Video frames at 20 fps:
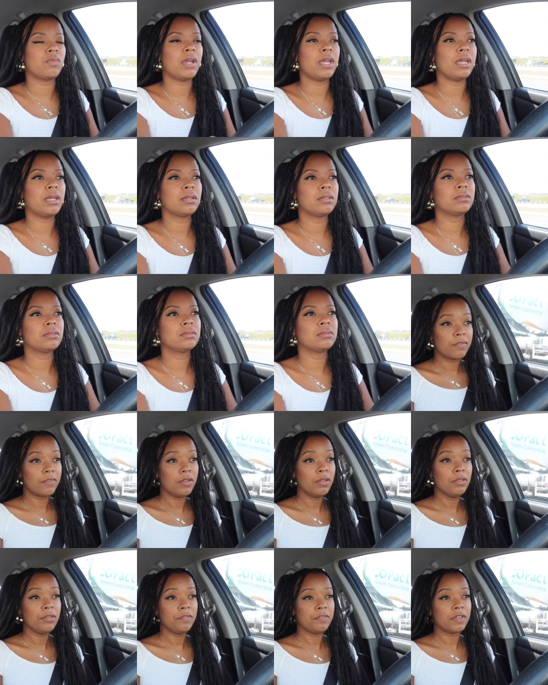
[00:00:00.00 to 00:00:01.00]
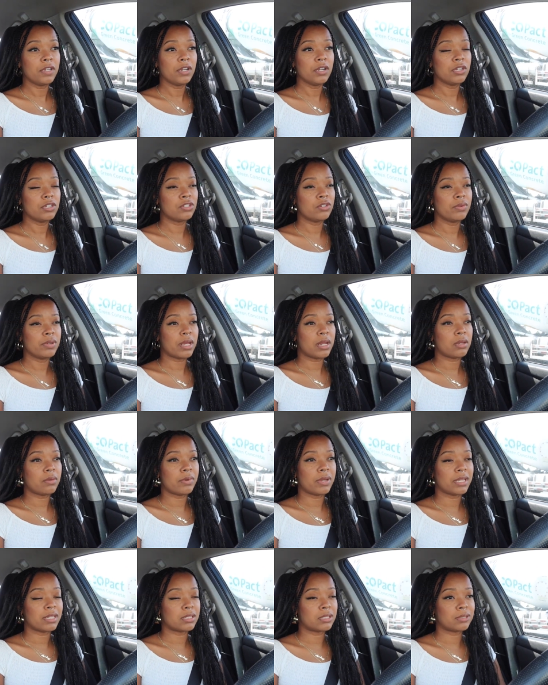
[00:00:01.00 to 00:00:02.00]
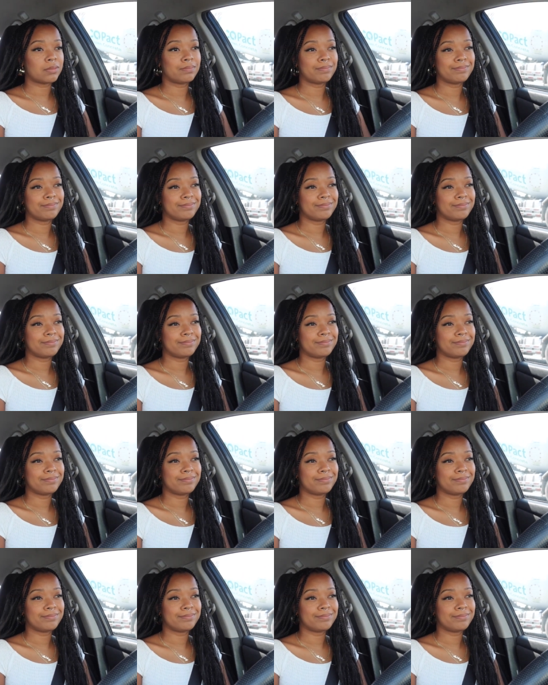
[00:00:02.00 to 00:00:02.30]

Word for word: way. Feel the fear and do it anyways.